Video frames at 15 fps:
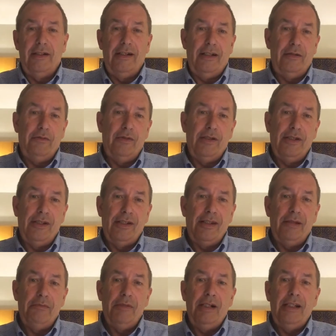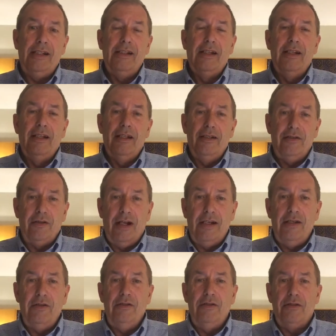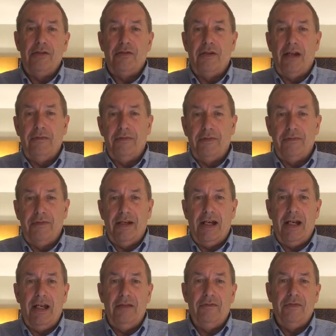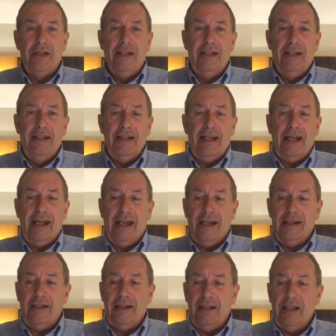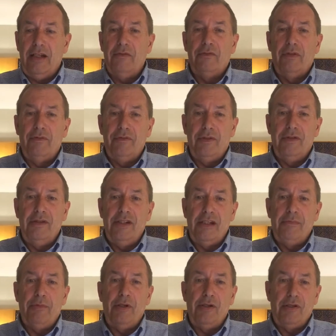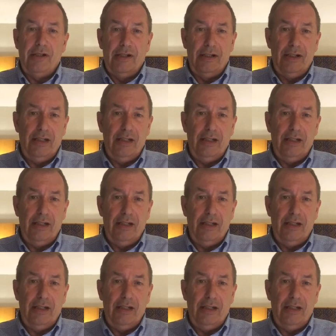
In other words, is somebody trying to do their Strive for 5 and they've referred this person?